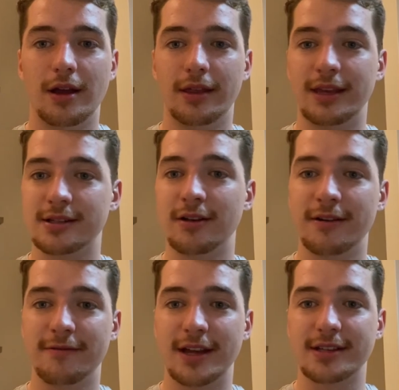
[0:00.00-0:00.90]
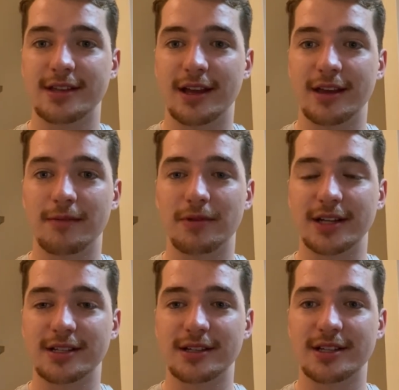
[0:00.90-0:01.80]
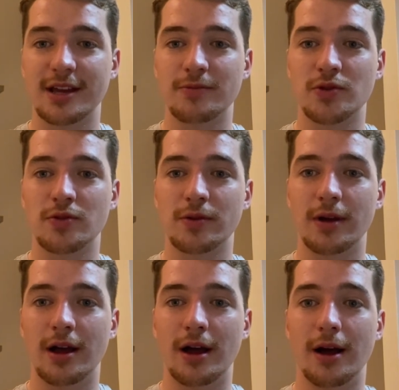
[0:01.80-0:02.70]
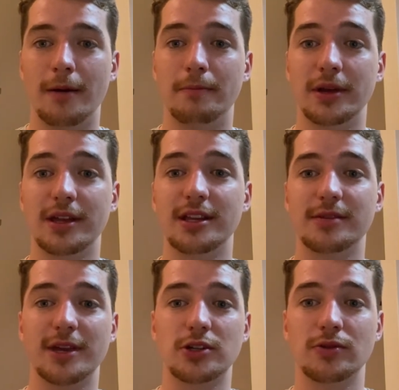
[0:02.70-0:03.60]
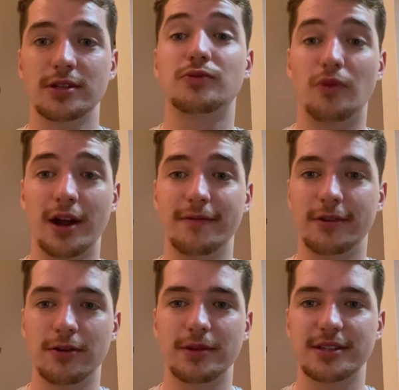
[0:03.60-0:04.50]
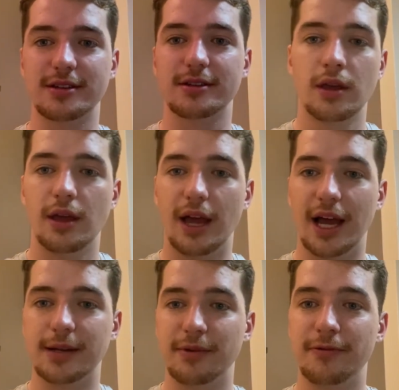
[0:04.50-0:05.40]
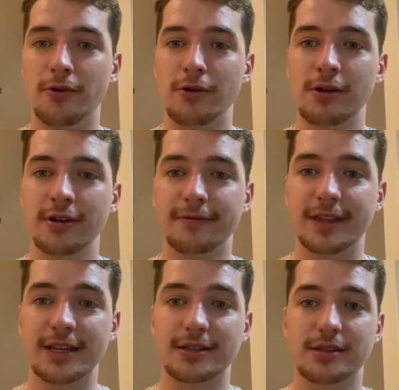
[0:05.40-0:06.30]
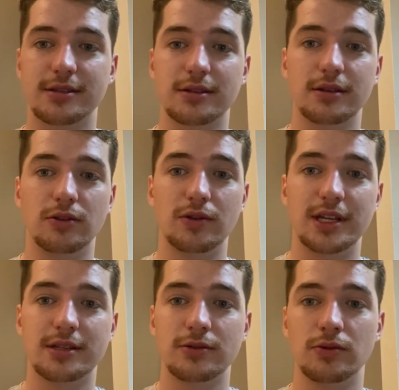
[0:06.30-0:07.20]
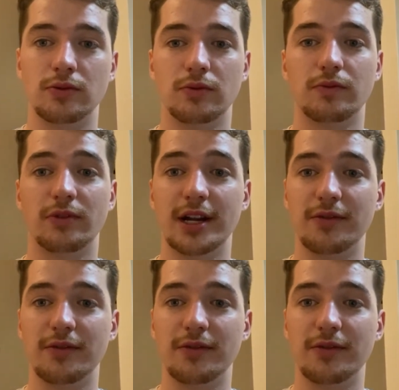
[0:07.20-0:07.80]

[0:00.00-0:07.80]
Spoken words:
There's a lot of things that he can bring to the table, but you need to make sure it's right for your business. And before all of this, you need to really